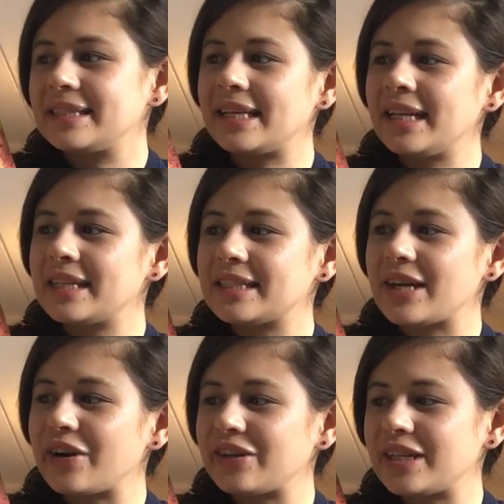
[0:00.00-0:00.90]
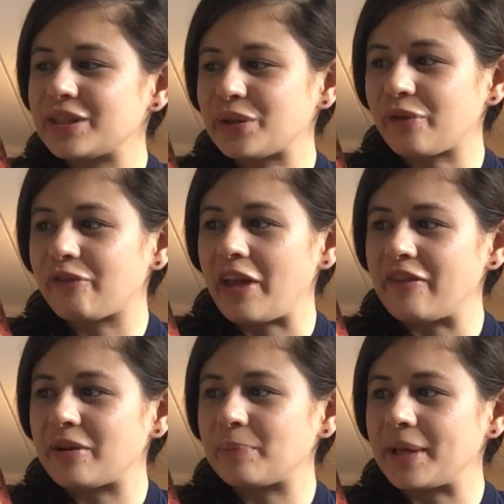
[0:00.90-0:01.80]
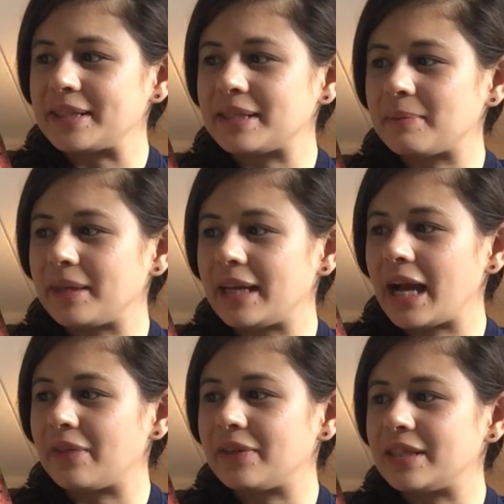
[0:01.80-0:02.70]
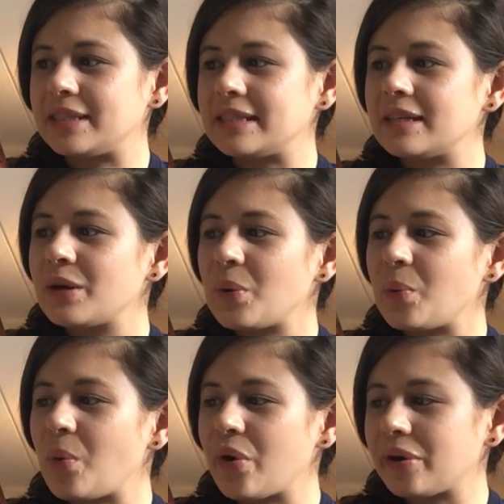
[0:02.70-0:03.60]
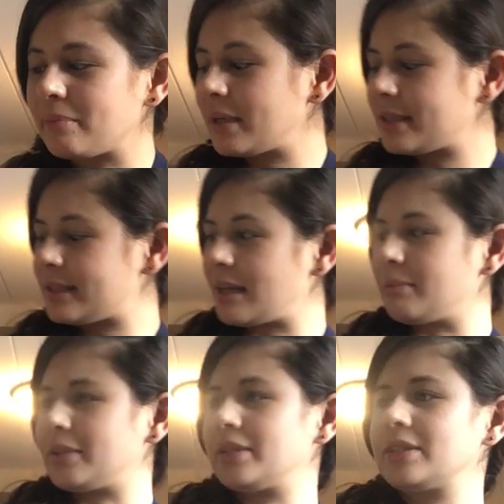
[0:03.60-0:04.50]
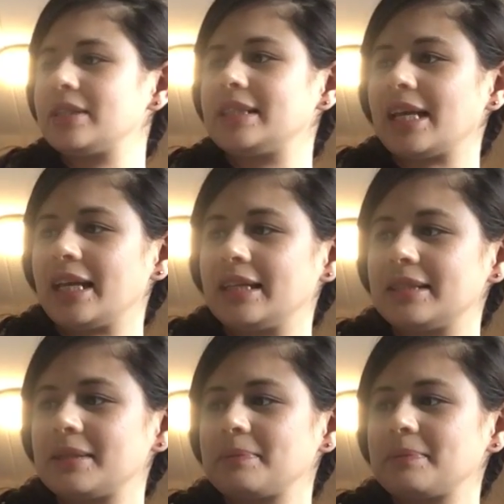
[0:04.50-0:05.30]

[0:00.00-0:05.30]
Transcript: Zinnia's garden is her favorite place to be on these warm summer days.